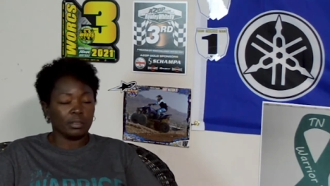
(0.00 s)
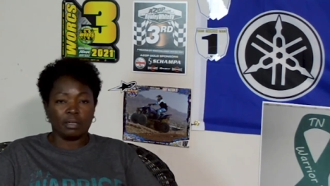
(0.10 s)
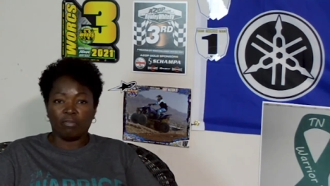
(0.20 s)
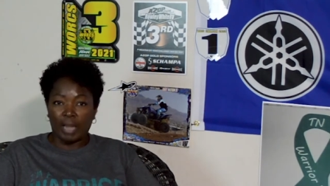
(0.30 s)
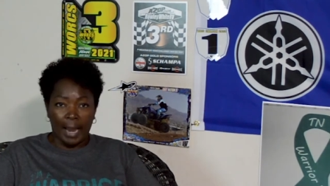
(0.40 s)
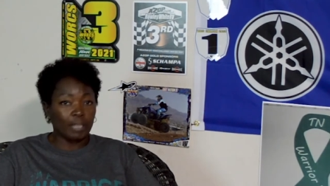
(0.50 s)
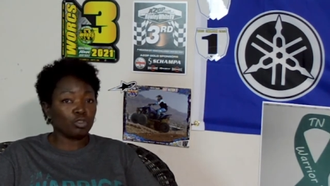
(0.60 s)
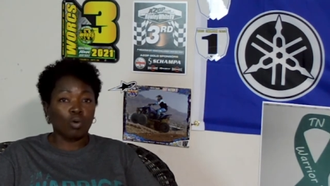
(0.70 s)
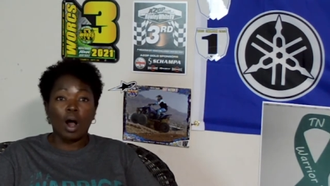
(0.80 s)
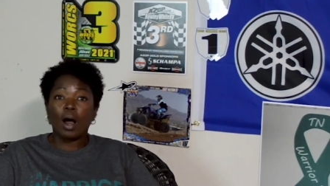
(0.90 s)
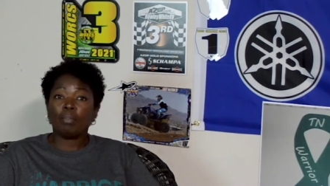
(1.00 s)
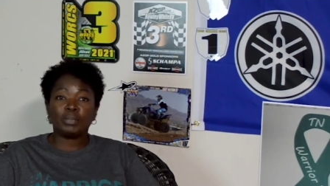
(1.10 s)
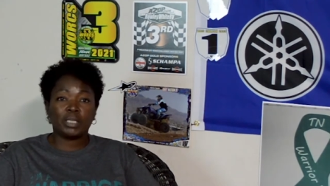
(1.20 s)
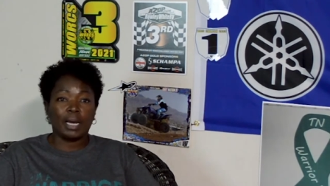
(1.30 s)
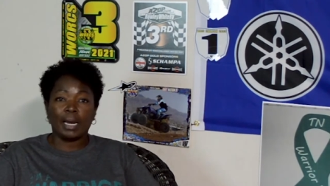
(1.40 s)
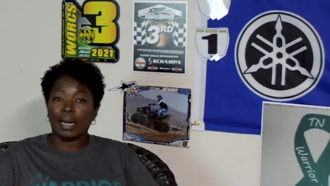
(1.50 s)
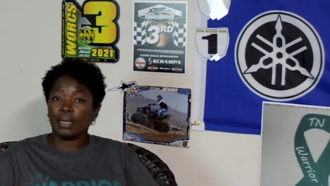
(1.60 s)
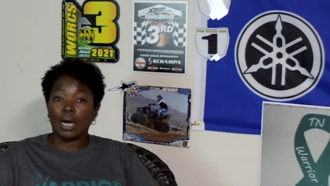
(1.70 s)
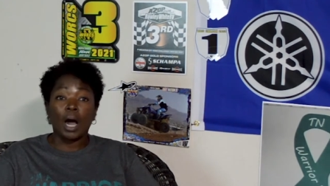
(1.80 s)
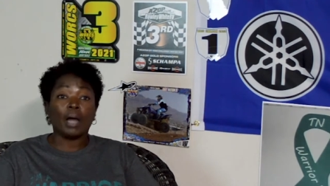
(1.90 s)
the flag dropped,
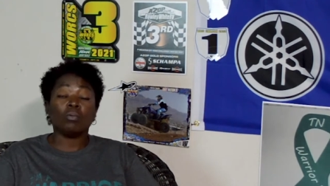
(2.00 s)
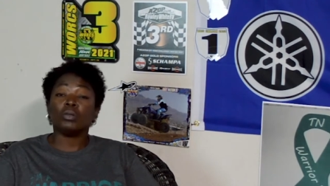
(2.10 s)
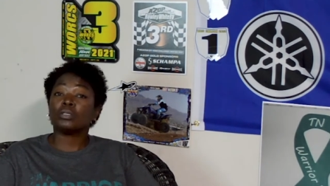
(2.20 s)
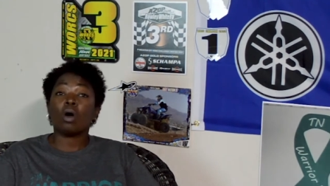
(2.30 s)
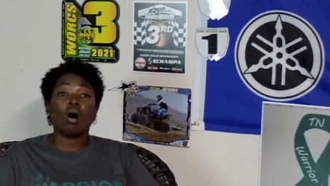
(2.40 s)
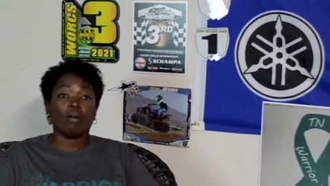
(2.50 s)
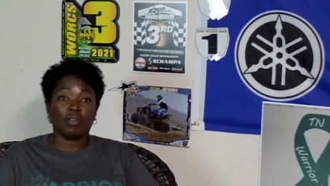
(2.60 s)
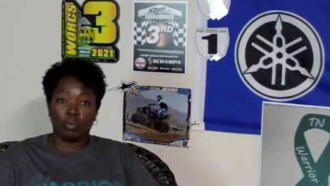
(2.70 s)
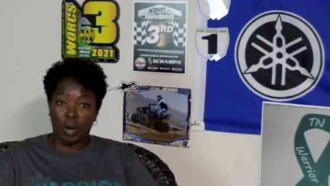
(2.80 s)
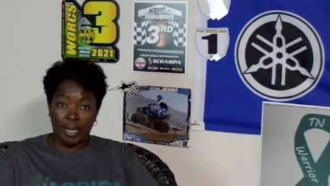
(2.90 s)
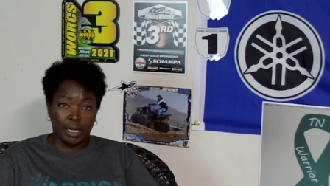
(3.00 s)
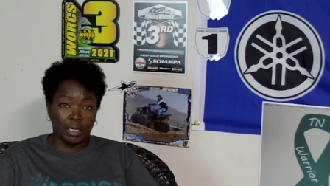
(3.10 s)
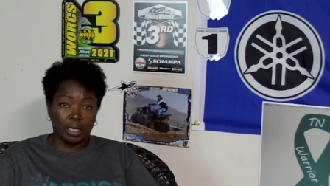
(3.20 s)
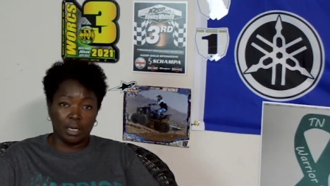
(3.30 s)
and I was off and running.